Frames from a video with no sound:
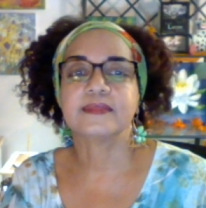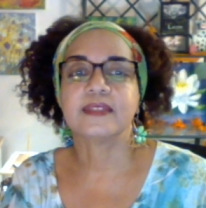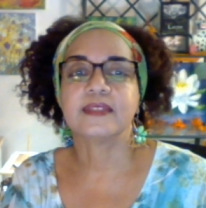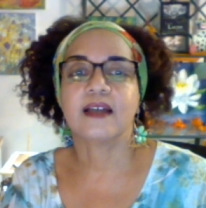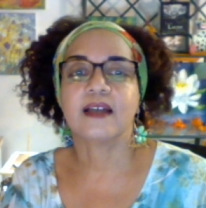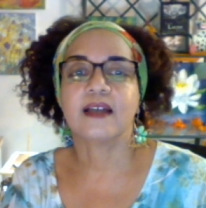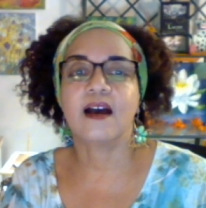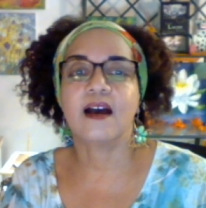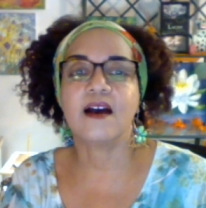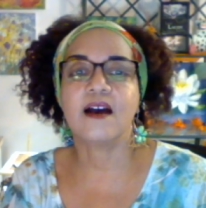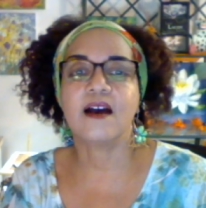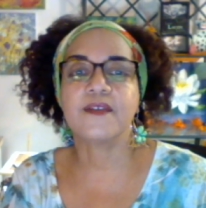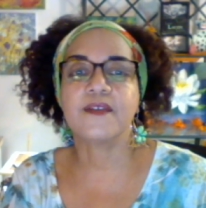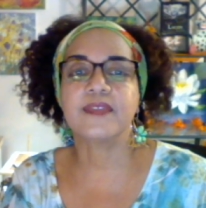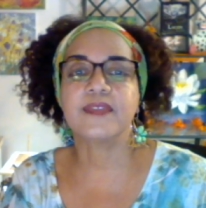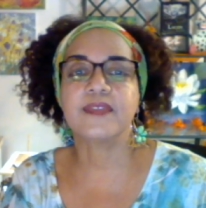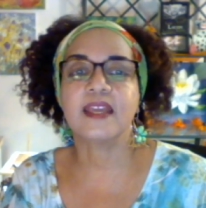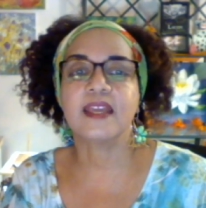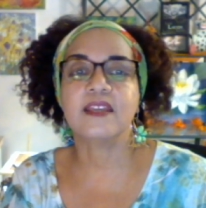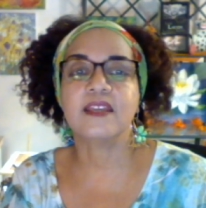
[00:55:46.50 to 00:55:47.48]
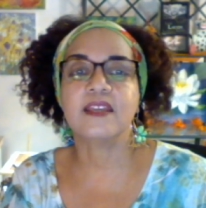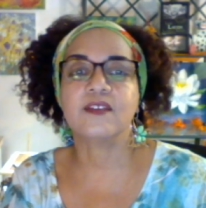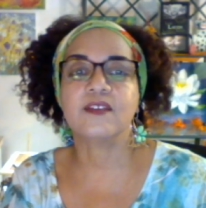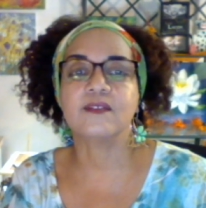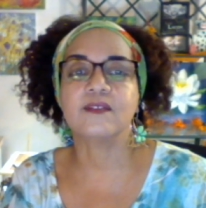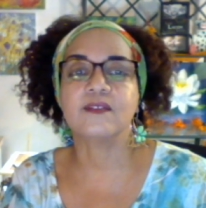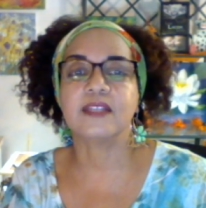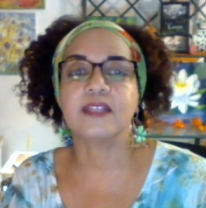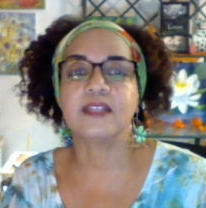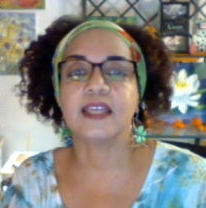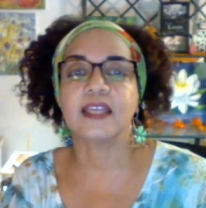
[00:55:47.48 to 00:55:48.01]
Oh, thank you,
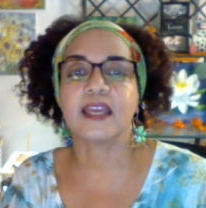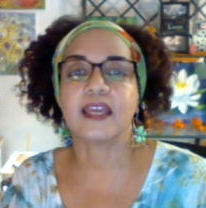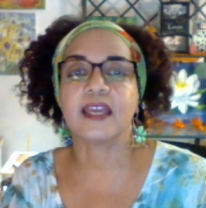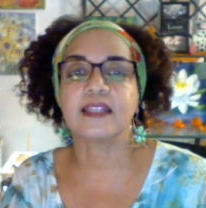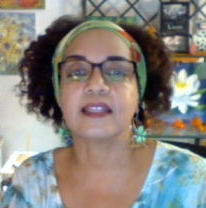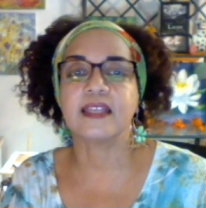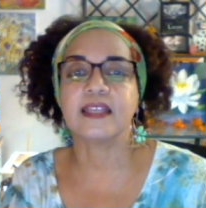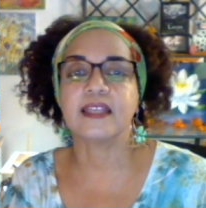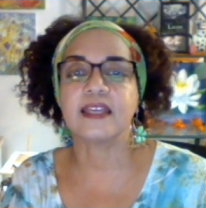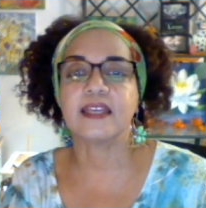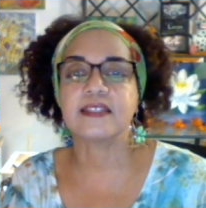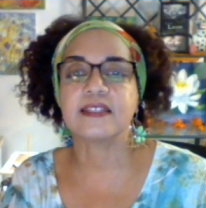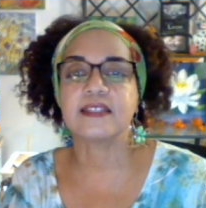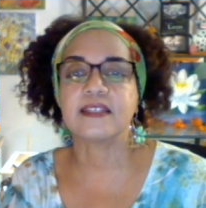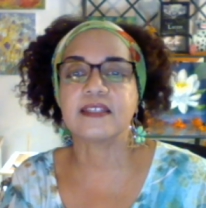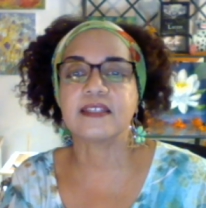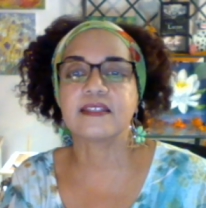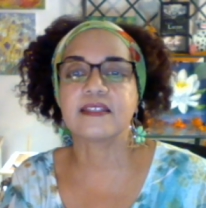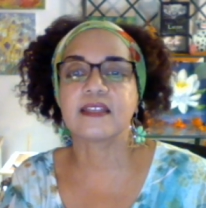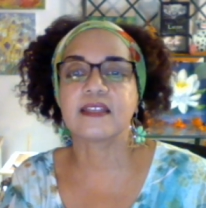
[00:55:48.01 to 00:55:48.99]
Leanne. Leanne says